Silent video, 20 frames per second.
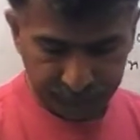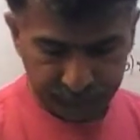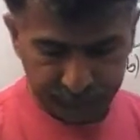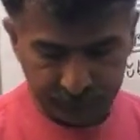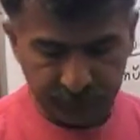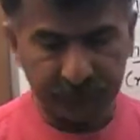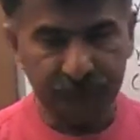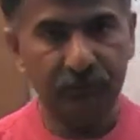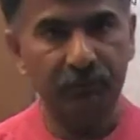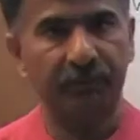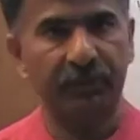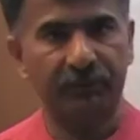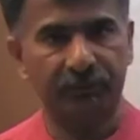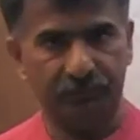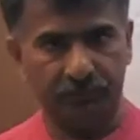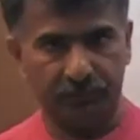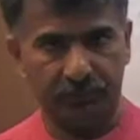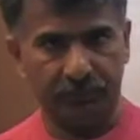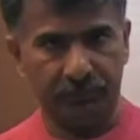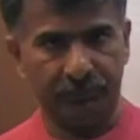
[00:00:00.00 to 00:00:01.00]
Just to make
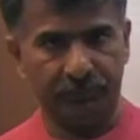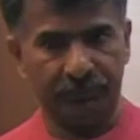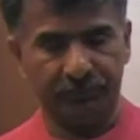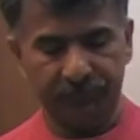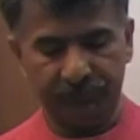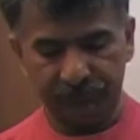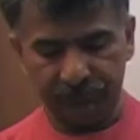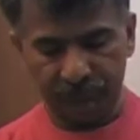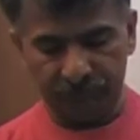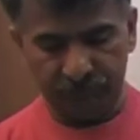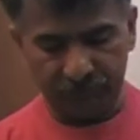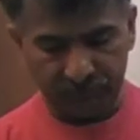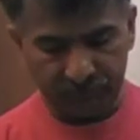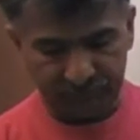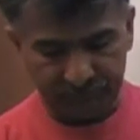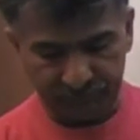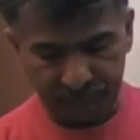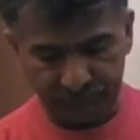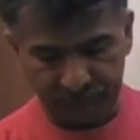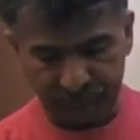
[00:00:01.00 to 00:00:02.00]
sure, you see, just to be on the
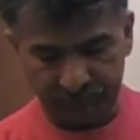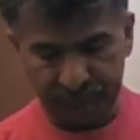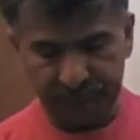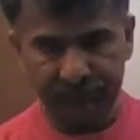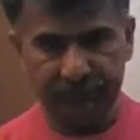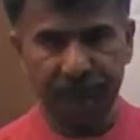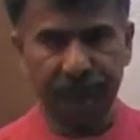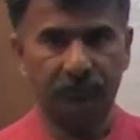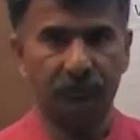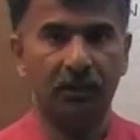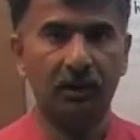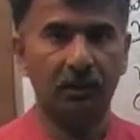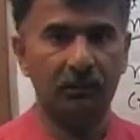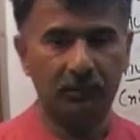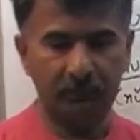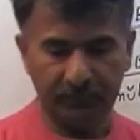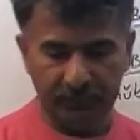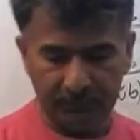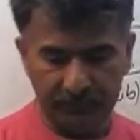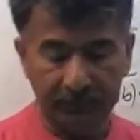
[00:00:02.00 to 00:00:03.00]
safe side, just to cover
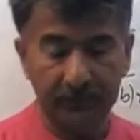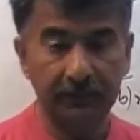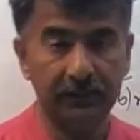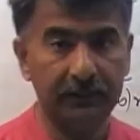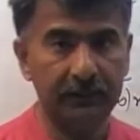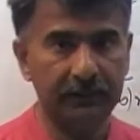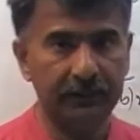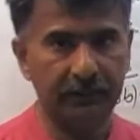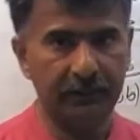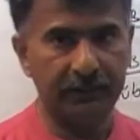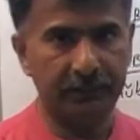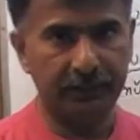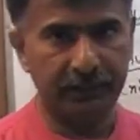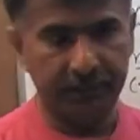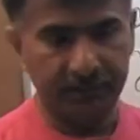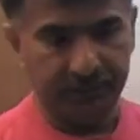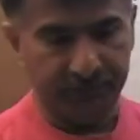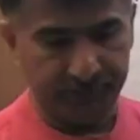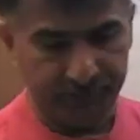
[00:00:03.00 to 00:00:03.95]
my derriere,